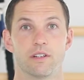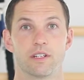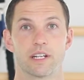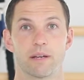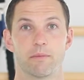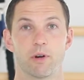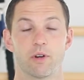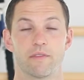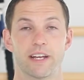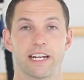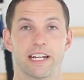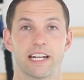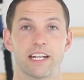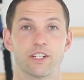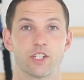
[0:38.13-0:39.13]
to get
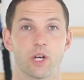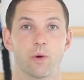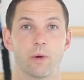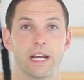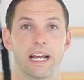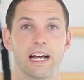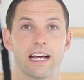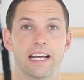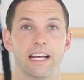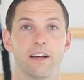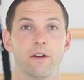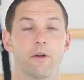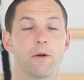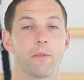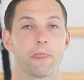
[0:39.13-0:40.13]
motivated. And so when I
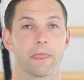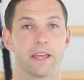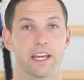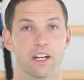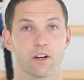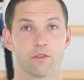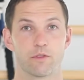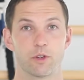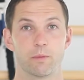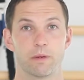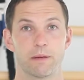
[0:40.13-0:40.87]
interview